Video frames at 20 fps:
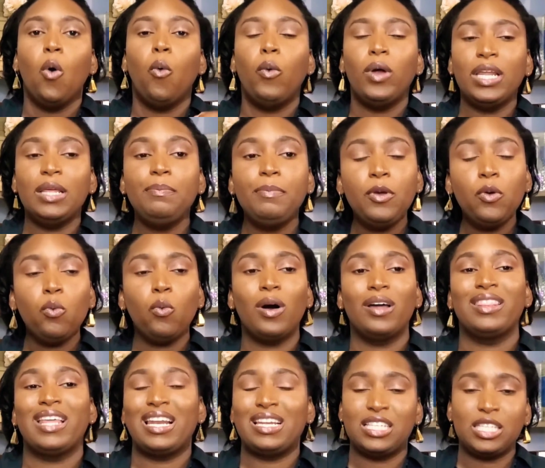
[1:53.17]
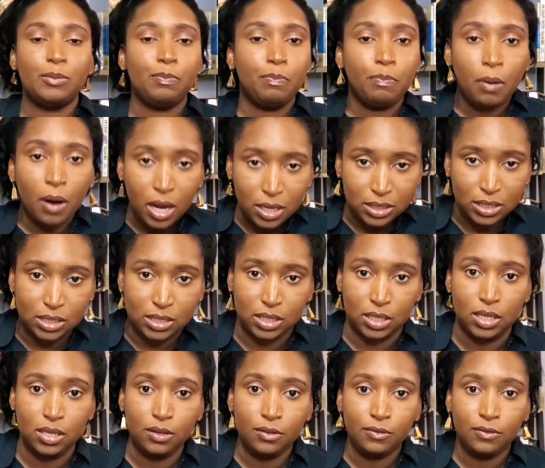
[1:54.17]
Will it be one that is
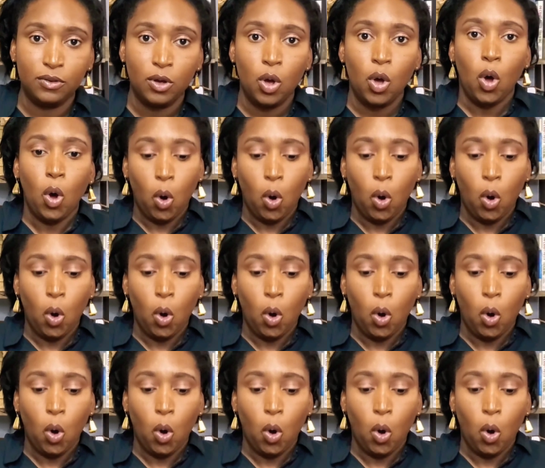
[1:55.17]
positive,